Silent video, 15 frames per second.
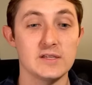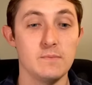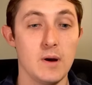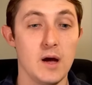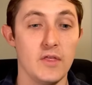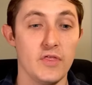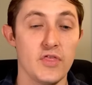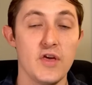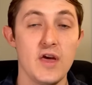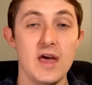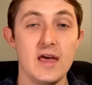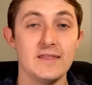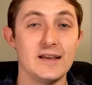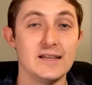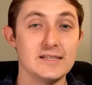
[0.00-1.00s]
month
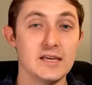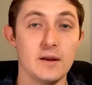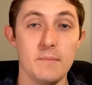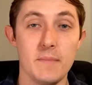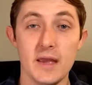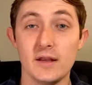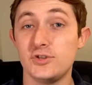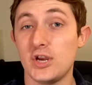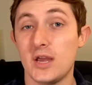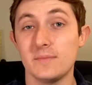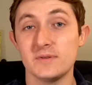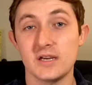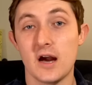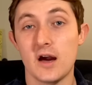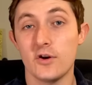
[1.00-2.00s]
that is going to make
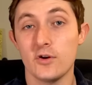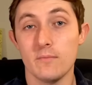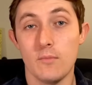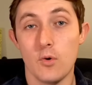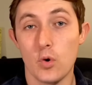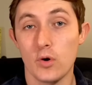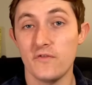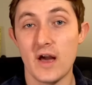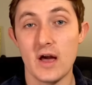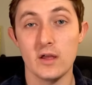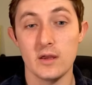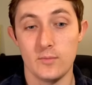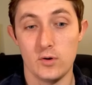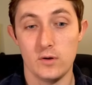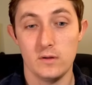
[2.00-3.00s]
James Conner more
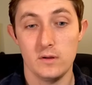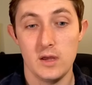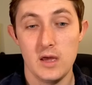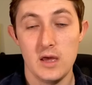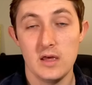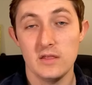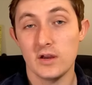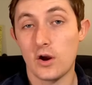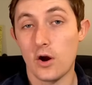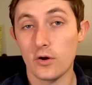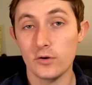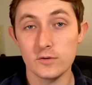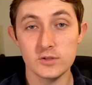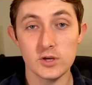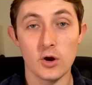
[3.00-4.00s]
valuable. The
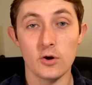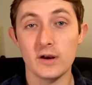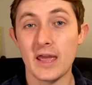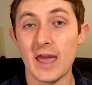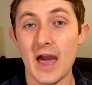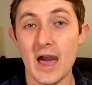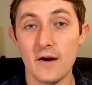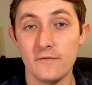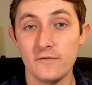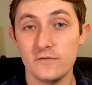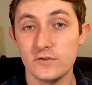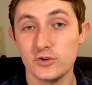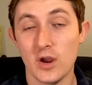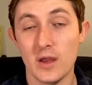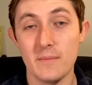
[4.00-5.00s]
Cardinals already have
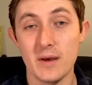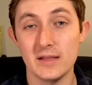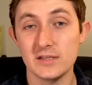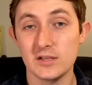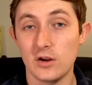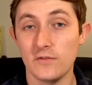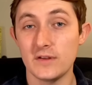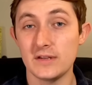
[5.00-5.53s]
Trey Benson on the